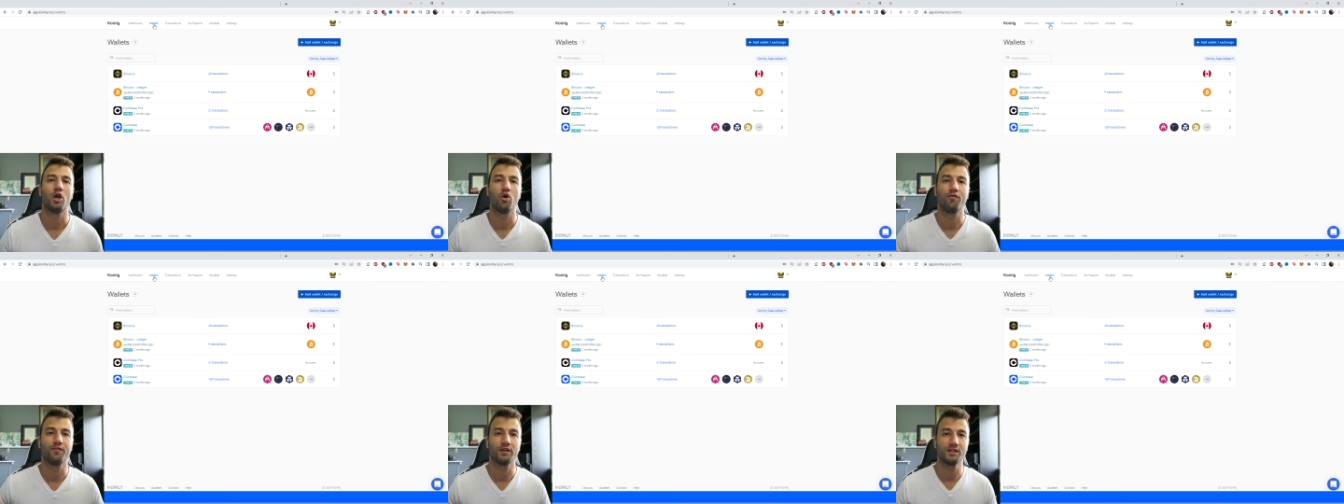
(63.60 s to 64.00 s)

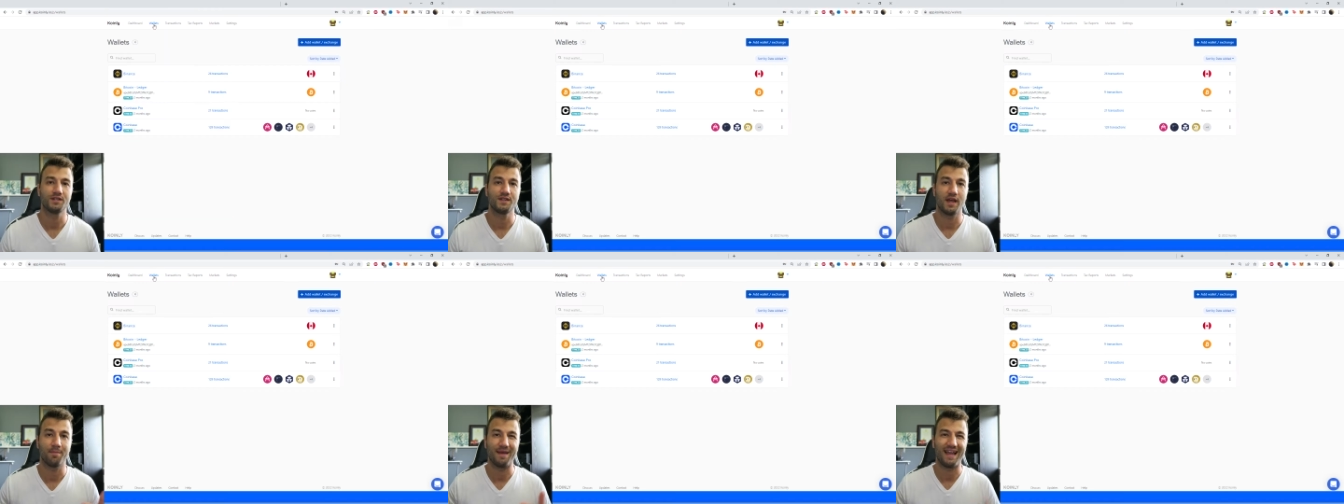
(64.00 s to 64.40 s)
So first
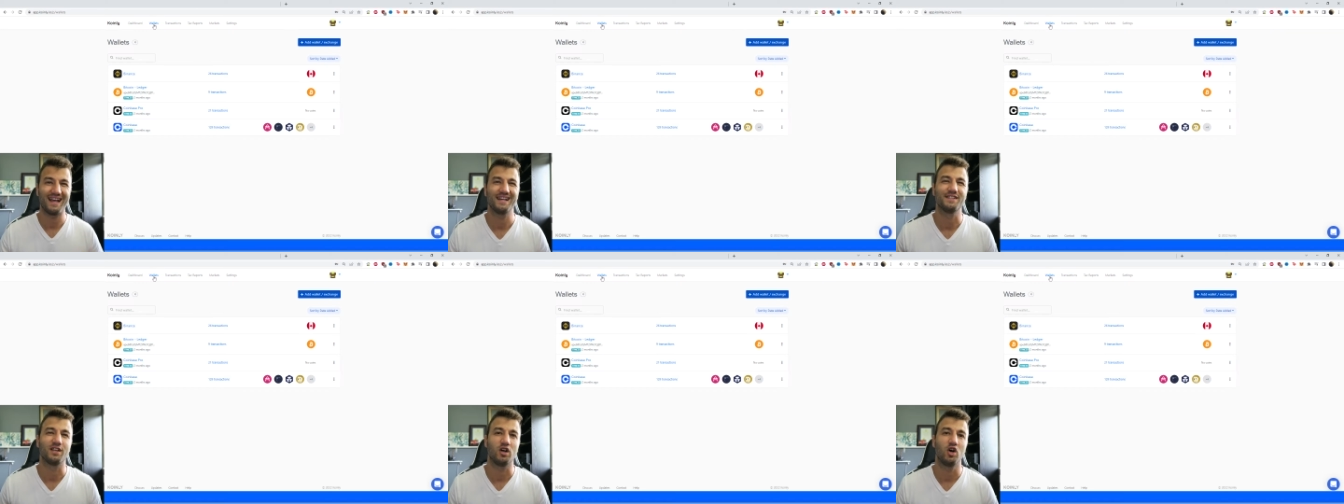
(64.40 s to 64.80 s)
step,
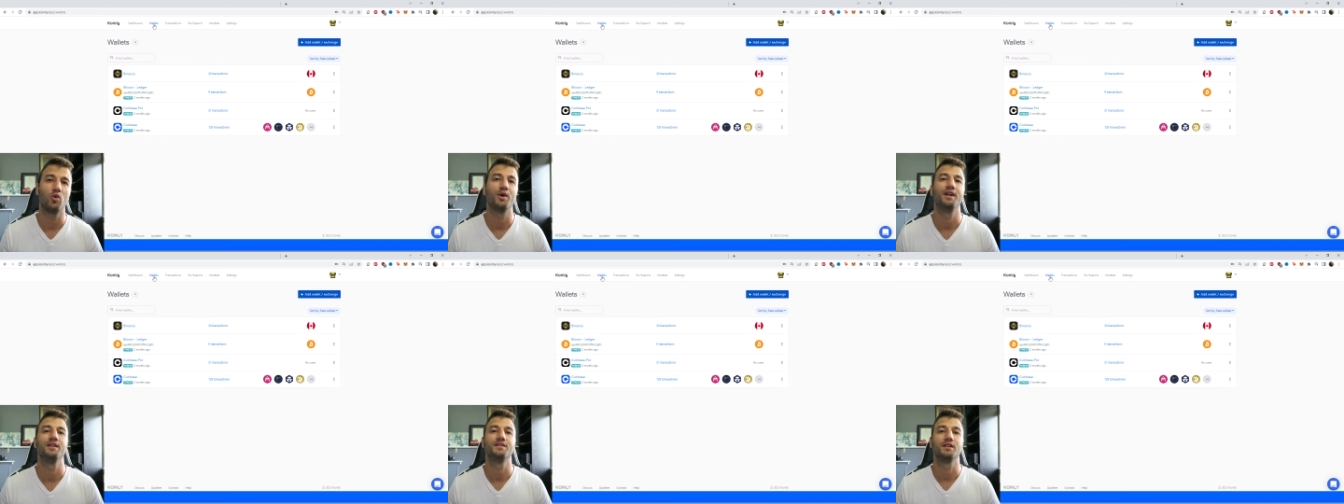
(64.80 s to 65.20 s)
as
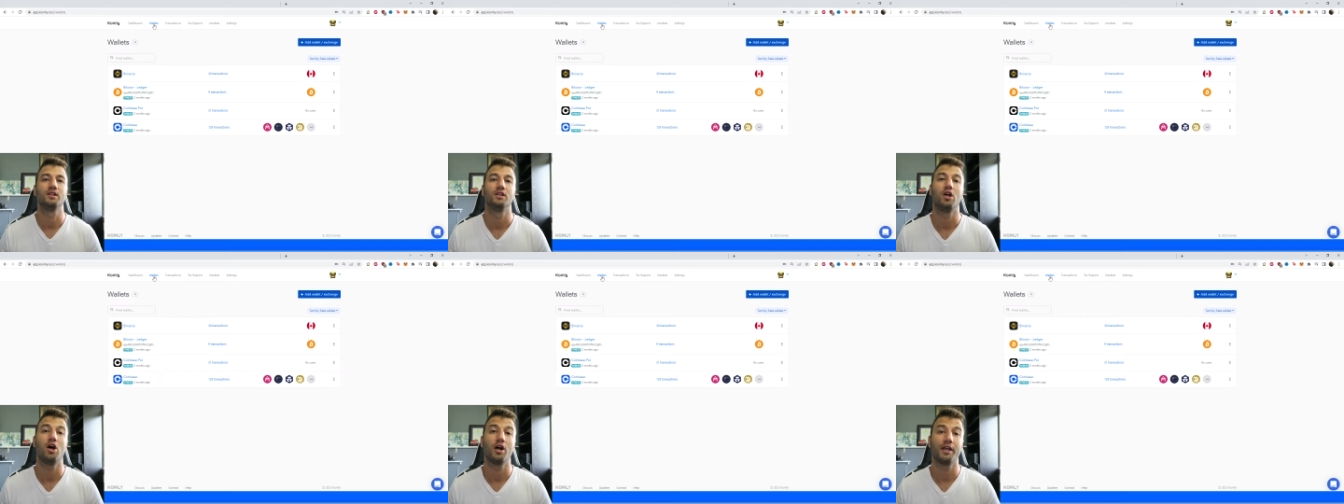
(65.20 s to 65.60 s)
always,
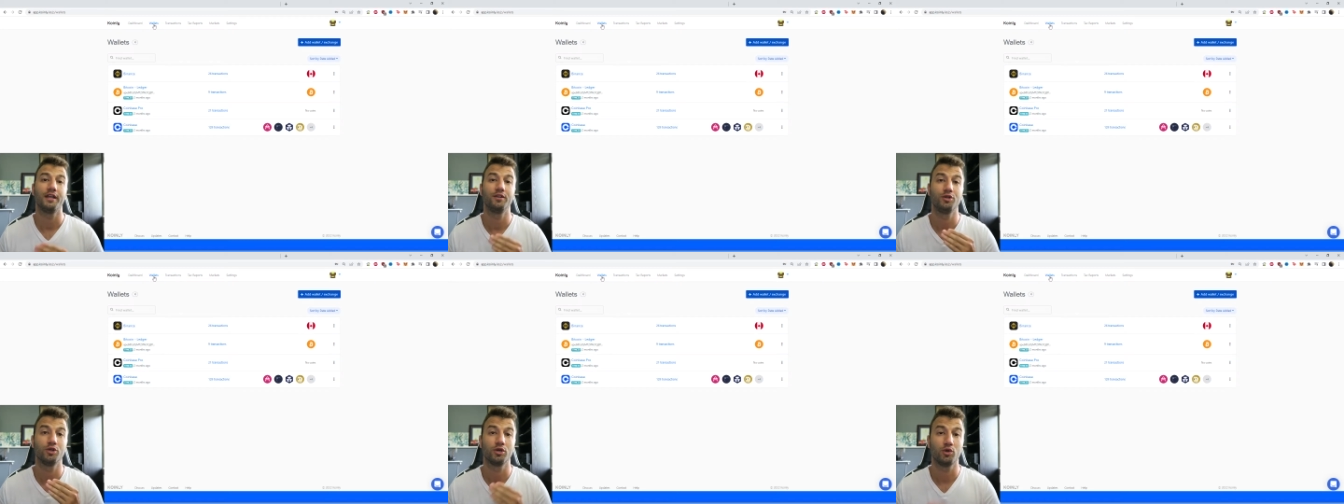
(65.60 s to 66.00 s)
log
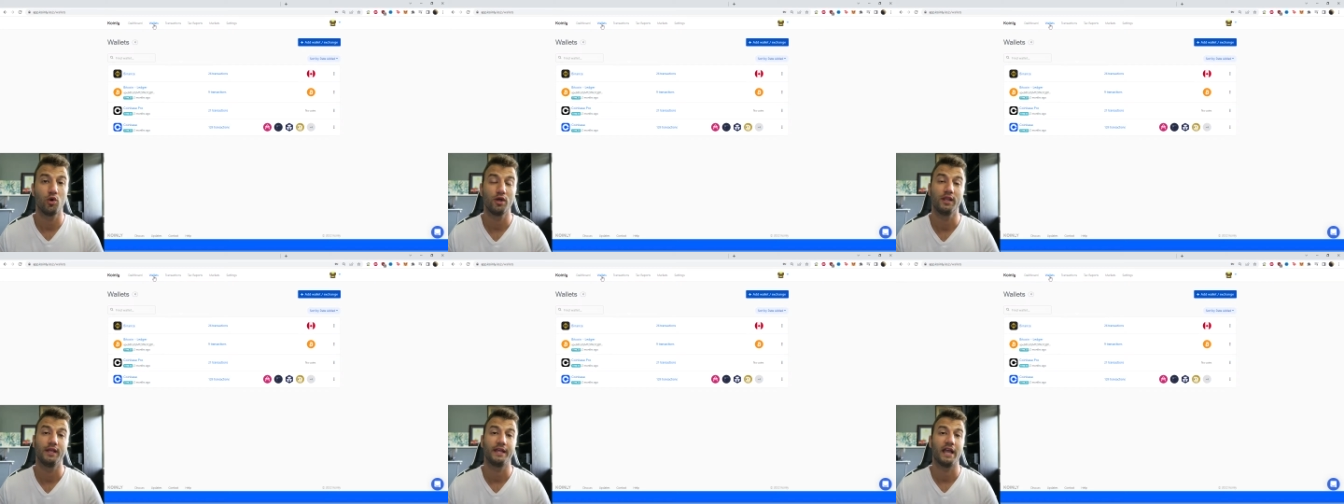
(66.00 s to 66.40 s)
into your
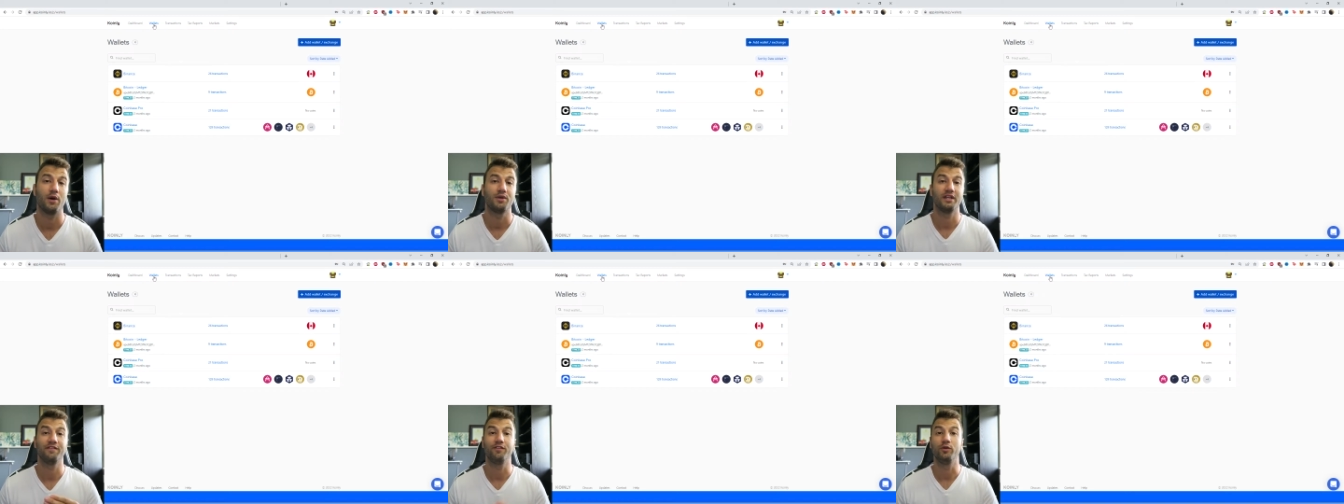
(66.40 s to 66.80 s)
Koinly
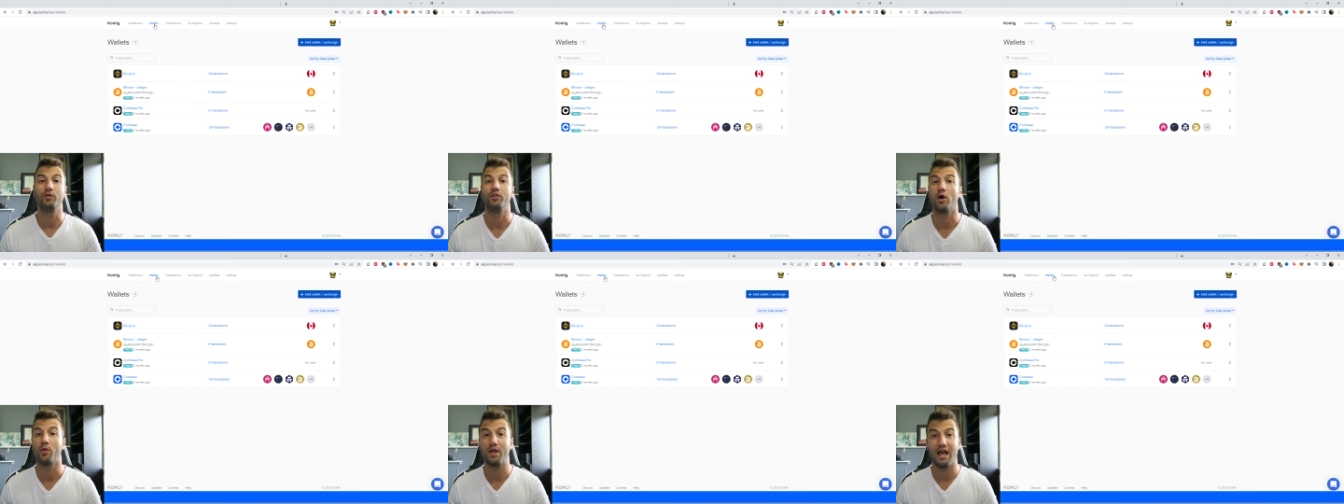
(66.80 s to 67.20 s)
account. If you
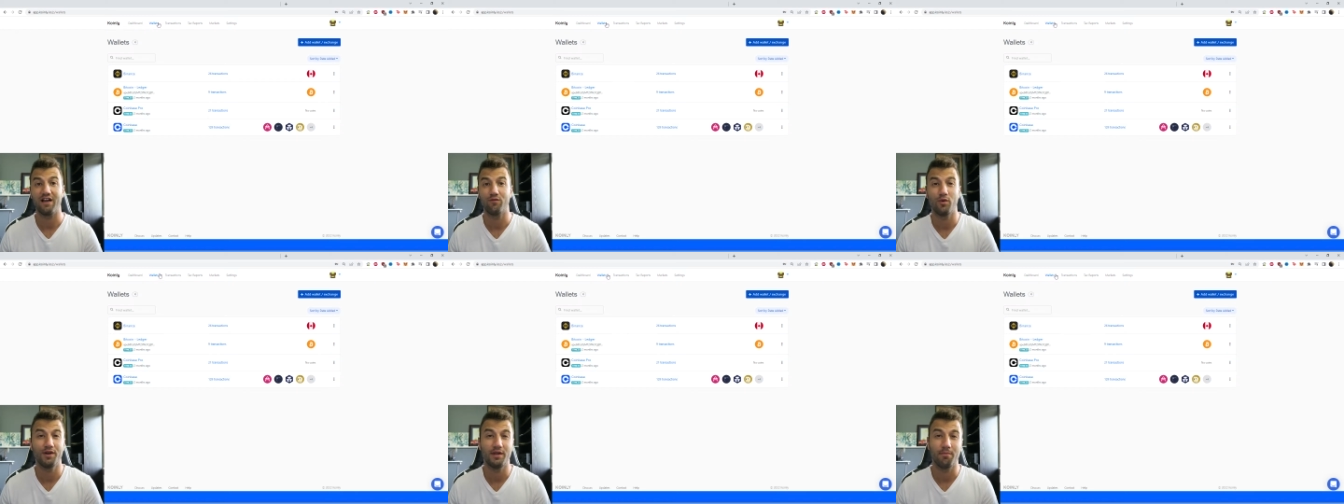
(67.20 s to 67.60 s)
don't
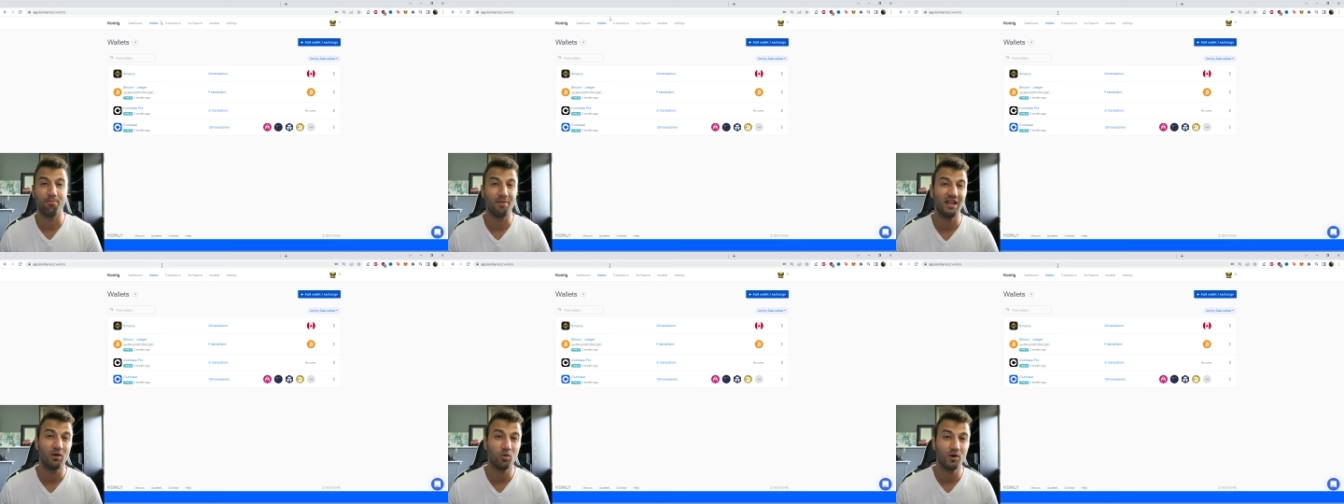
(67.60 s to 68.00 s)
have one,
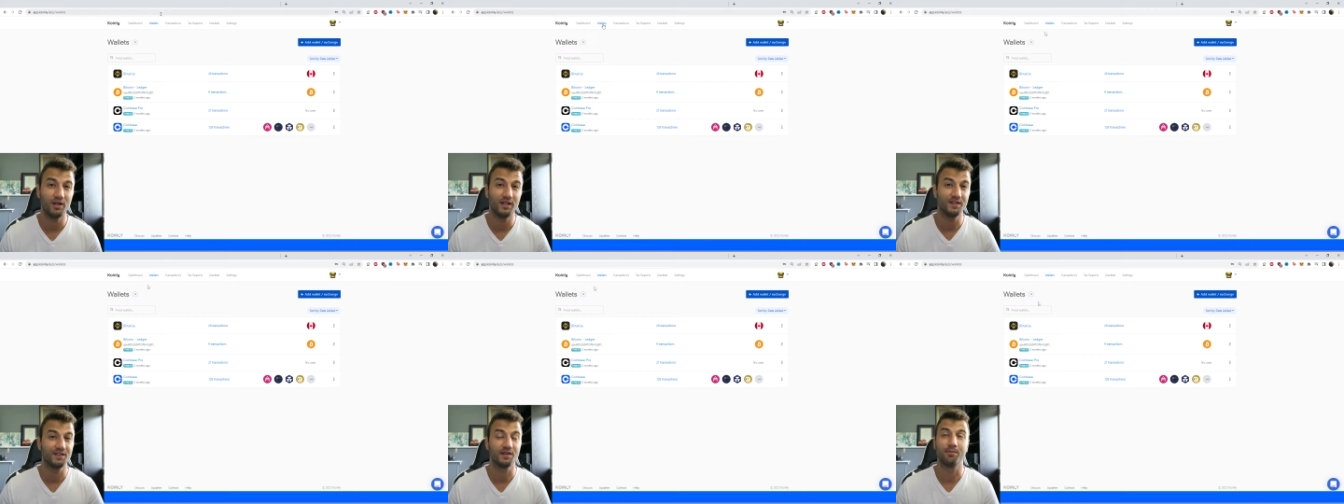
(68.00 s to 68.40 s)
make
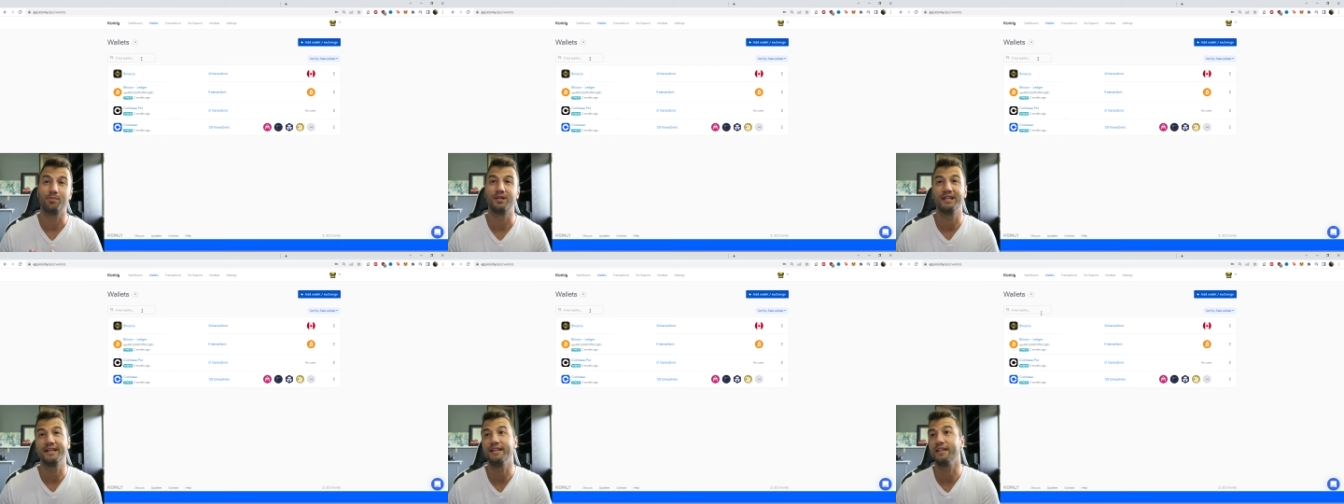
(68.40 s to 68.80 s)
one. It's
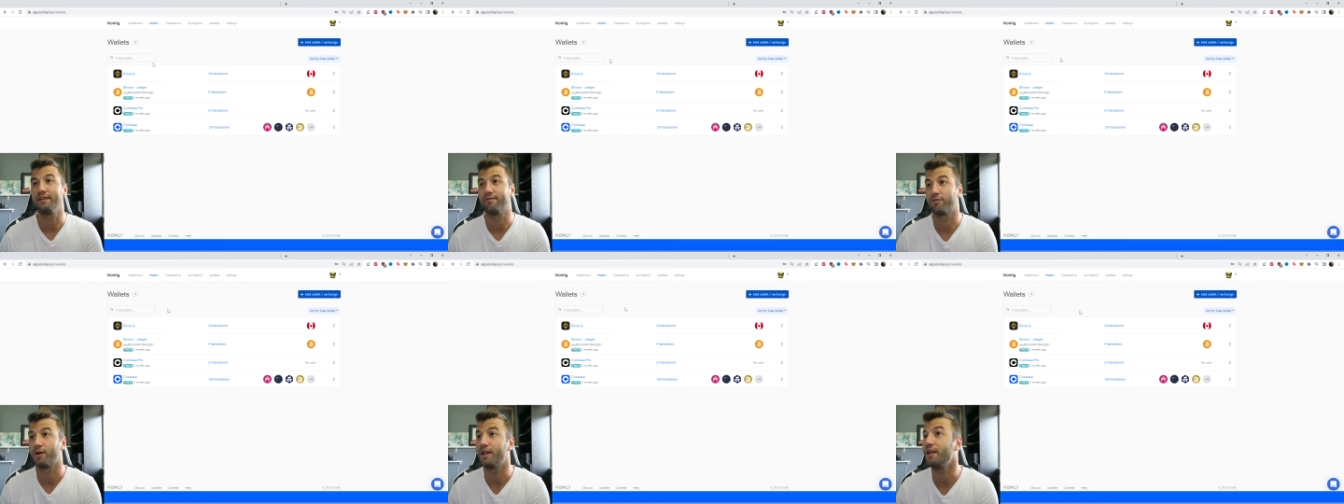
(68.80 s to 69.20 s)

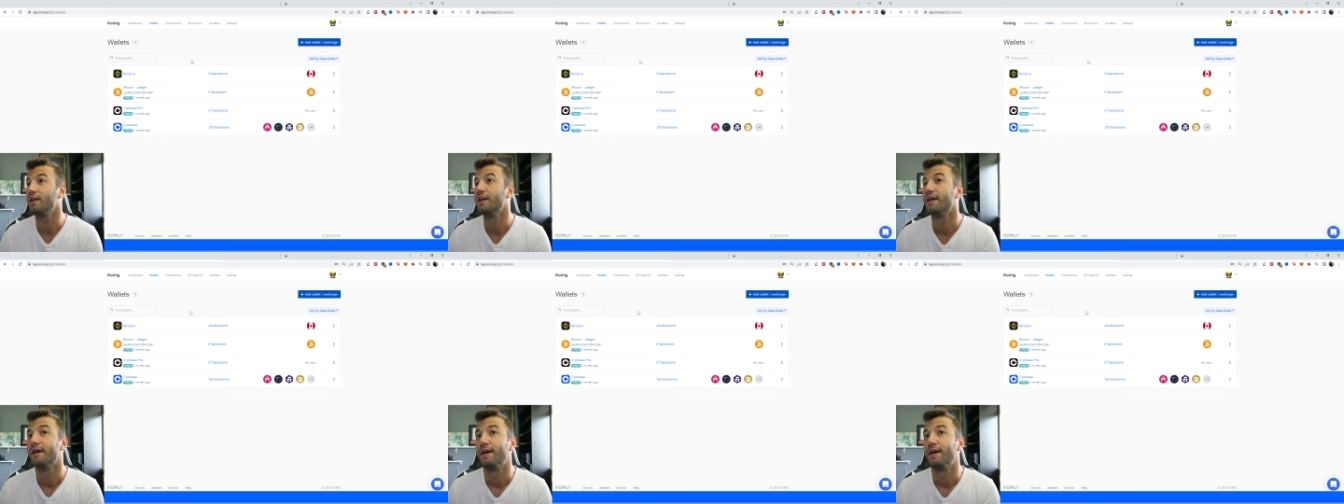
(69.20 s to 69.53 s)
completely free.